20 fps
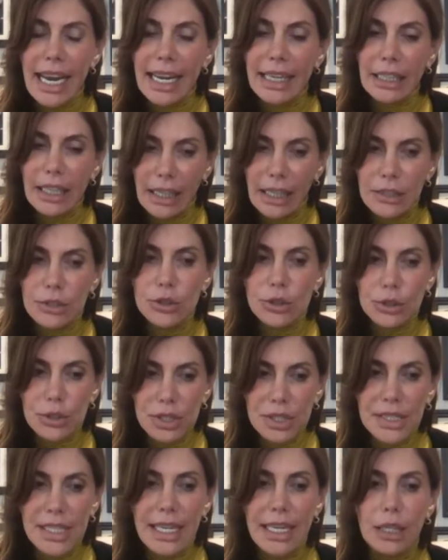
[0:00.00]

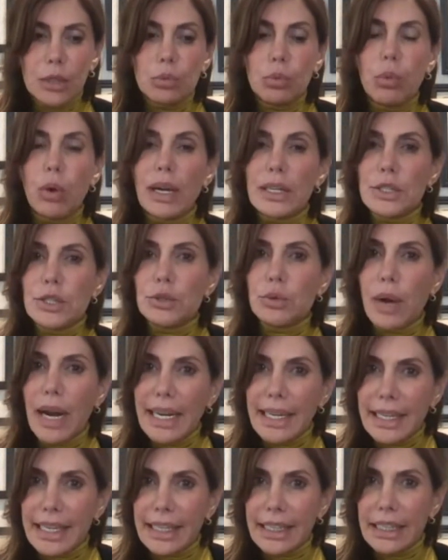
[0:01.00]
understand, what do I
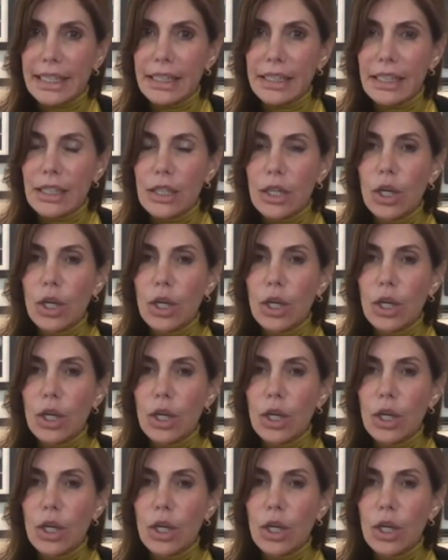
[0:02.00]
need?